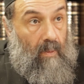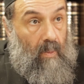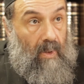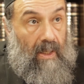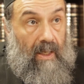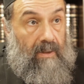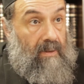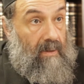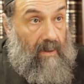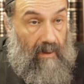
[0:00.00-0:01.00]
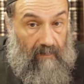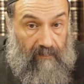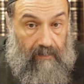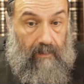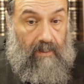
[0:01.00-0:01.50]
we had a
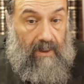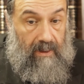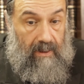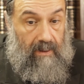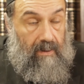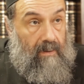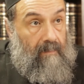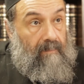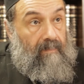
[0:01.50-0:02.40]
Fruma Yid,